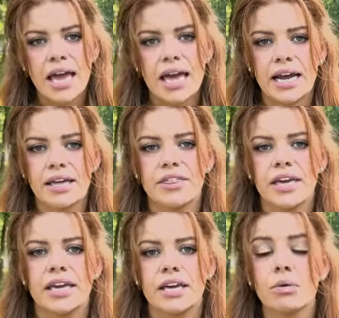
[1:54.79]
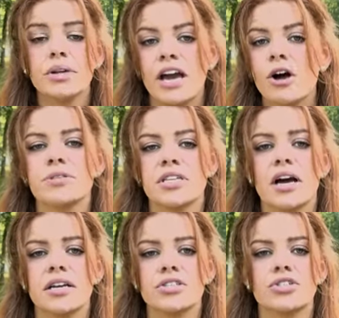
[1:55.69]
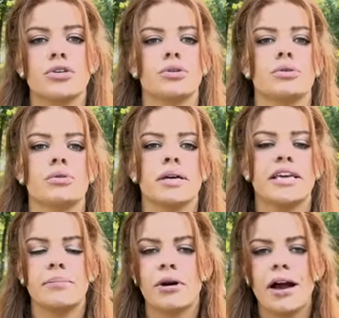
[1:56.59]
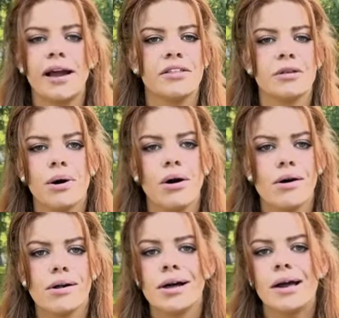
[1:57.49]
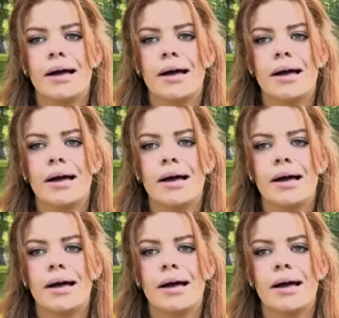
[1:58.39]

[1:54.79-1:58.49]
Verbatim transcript: And I think it only helps us to keep our eye on the ball.